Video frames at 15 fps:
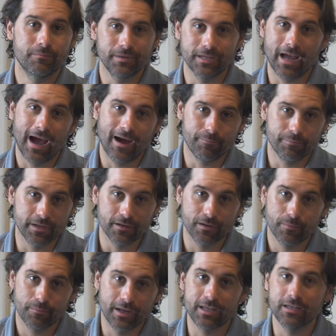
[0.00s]
be happy,
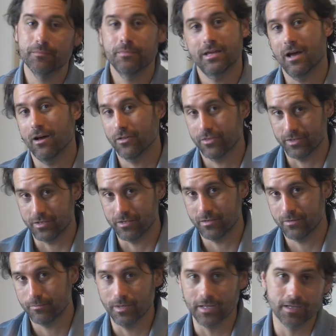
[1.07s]
may he be healthy,
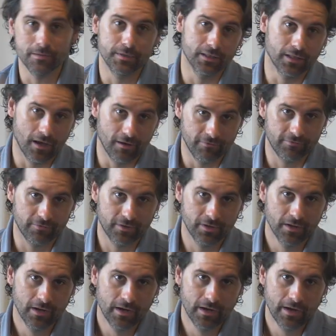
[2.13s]
may he be loved.
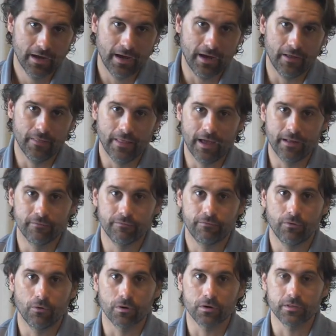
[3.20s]
And then
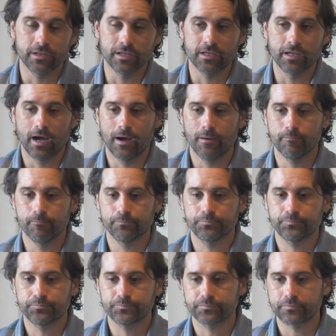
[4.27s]
for the
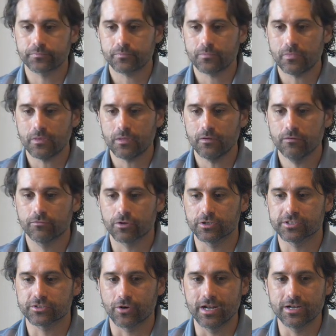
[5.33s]
for a
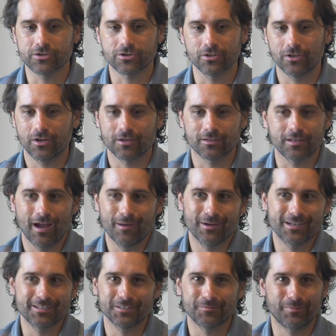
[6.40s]
stranger, a lot of time I
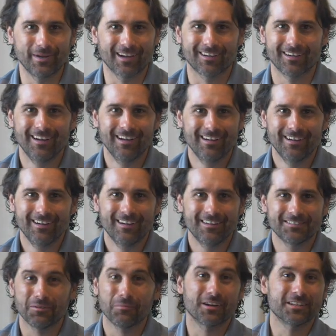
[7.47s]
just pick
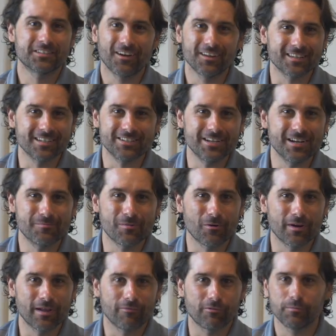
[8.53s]
someone I saw at the gym or
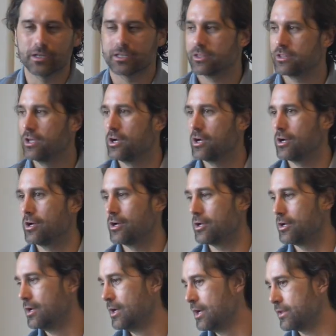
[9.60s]
whatever. I'm like,
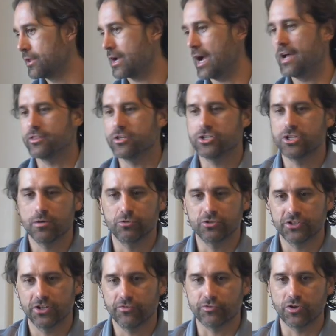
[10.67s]
the guy at the gym
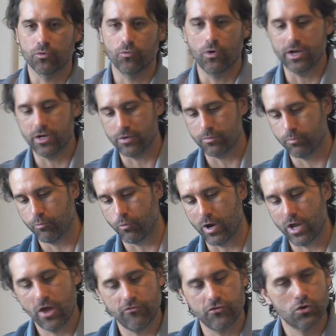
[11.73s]
was lifting way
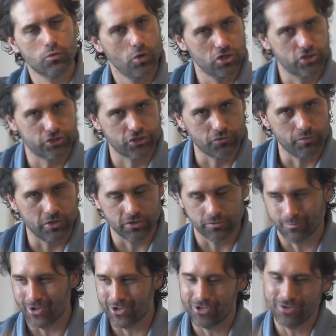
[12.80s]
heavier weights than me.
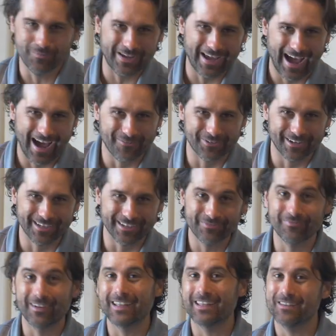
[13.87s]
May he be happy,
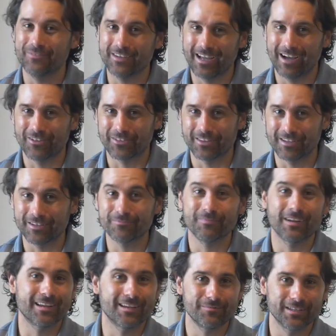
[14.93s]
may he be healthy,
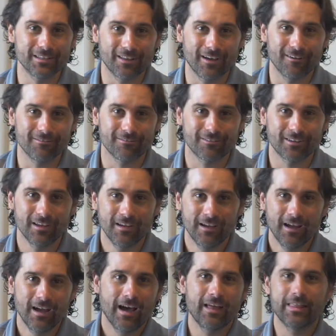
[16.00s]
may he be loved.
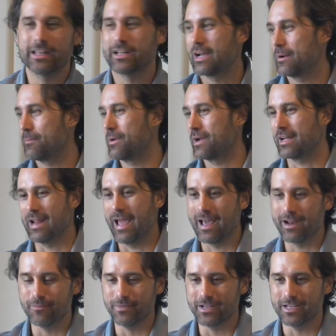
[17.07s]
And then you got to pick an
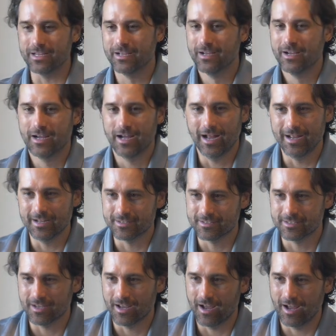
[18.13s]
enemy,
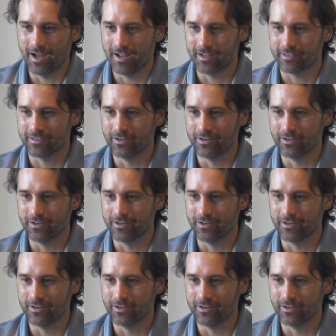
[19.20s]
and I